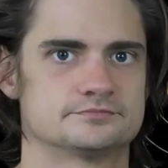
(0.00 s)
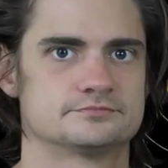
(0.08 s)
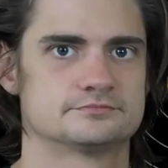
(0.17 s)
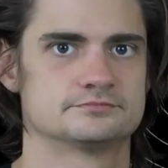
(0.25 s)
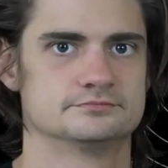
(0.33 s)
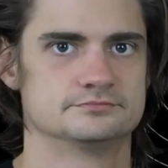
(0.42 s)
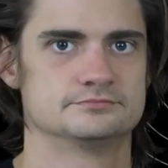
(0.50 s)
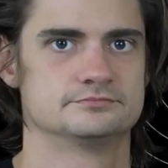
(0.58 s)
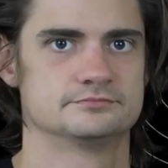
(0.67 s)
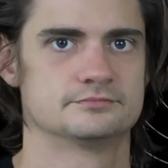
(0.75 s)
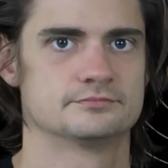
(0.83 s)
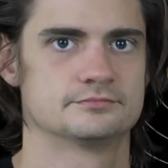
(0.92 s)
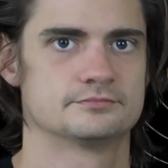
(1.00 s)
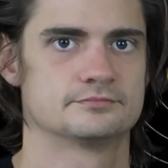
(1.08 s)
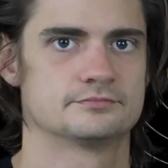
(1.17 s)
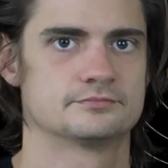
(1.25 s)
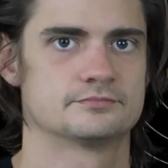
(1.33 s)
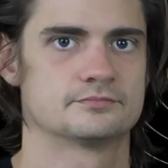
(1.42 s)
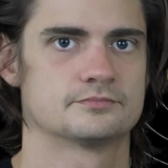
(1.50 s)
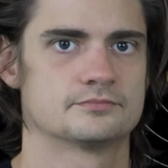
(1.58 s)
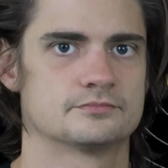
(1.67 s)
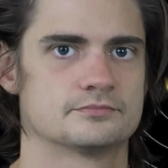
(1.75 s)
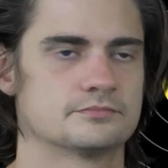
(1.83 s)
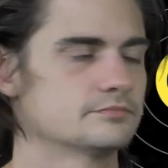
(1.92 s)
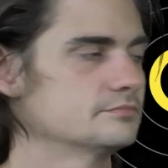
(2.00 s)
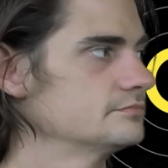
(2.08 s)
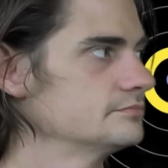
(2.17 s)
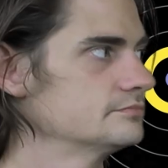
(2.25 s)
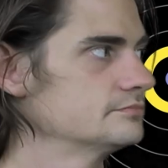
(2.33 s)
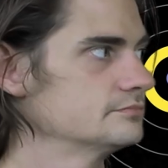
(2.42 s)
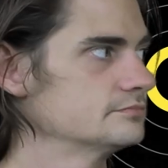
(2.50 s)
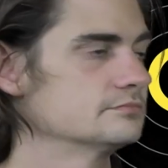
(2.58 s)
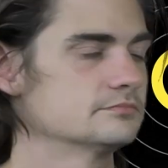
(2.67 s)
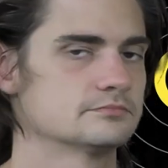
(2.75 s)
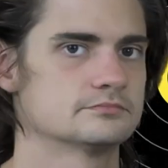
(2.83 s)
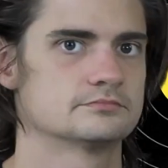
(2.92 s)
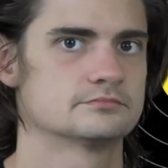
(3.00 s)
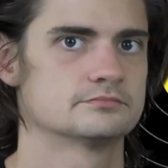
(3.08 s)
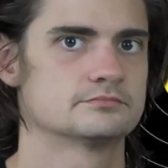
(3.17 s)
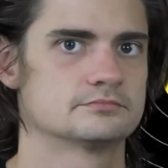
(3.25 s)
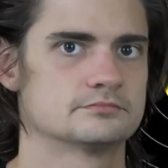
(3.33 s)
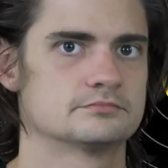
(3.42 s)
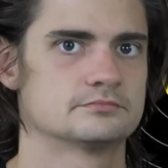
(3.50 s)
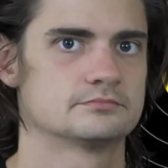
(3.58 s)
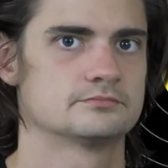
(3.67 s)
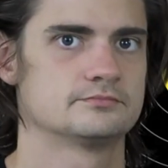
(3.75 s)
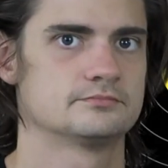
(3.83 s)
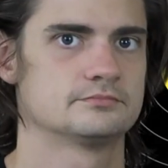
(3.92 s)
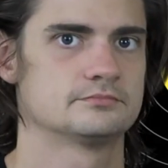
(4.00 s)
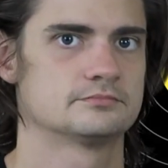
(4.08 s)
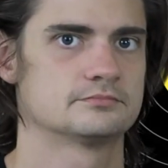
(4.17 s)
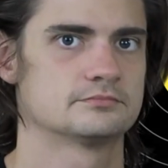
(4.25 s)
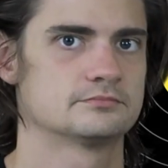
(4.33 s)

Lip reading: (not speaking)